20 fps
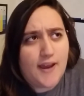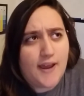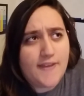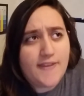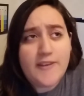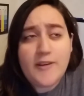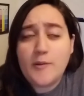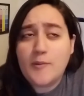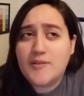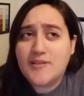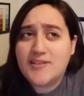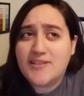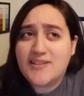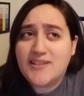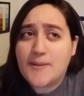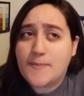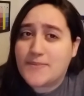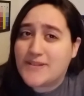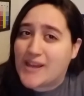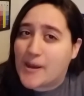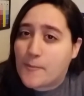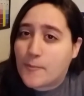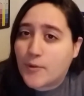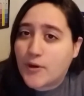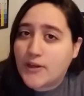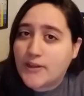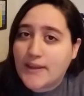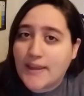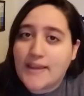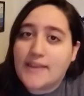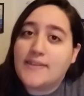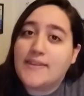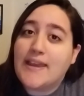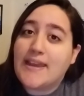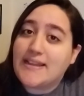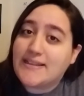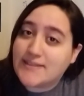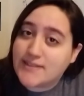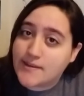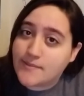think it was September, like
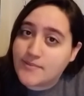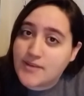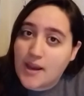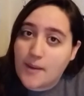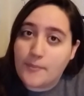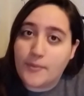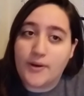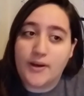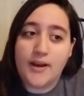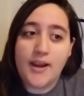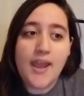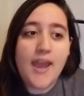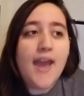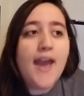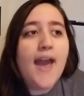late September,